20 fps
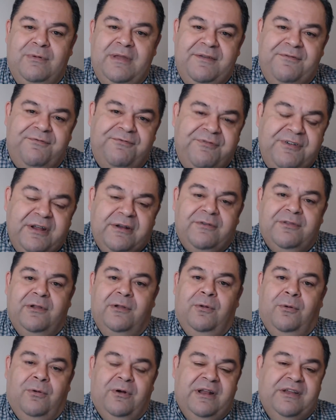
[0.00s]
fear the
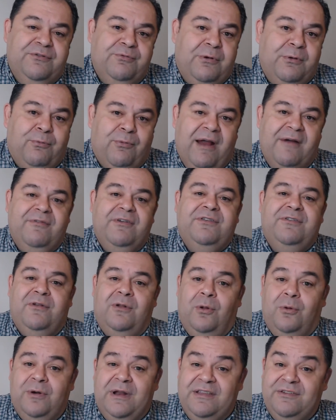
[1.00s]
Lord, as we reverence the
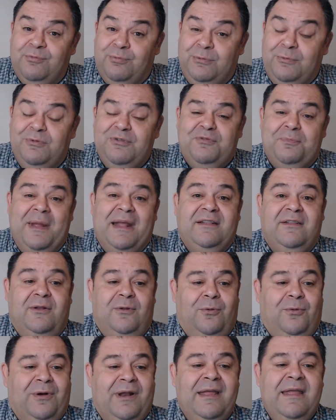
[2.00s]
Lord, as we respect the
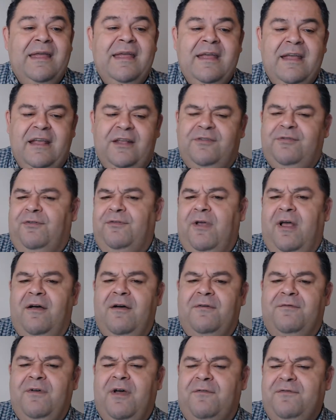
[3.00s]
Lord, is for
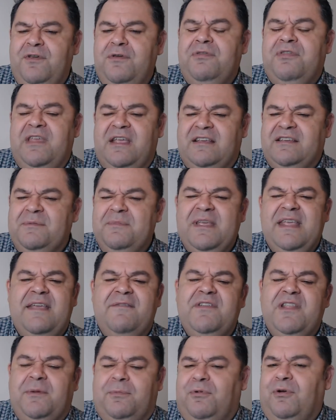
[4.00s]
a few things. Let me give
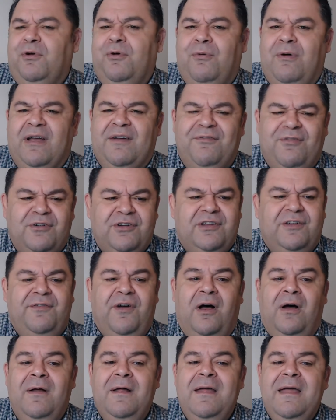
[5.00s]
you them real quick. First of
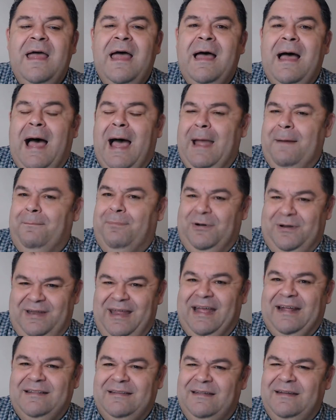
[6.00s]
all, I'm
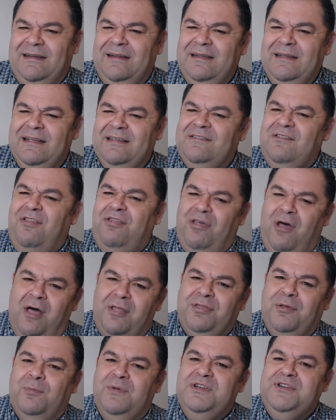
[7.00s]
protected is a
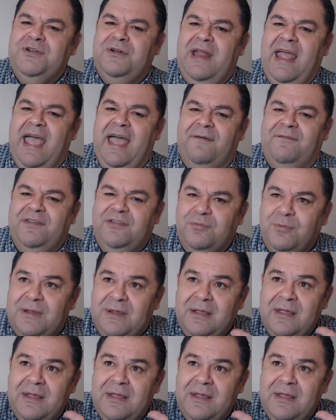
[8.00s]
thought that we should have as we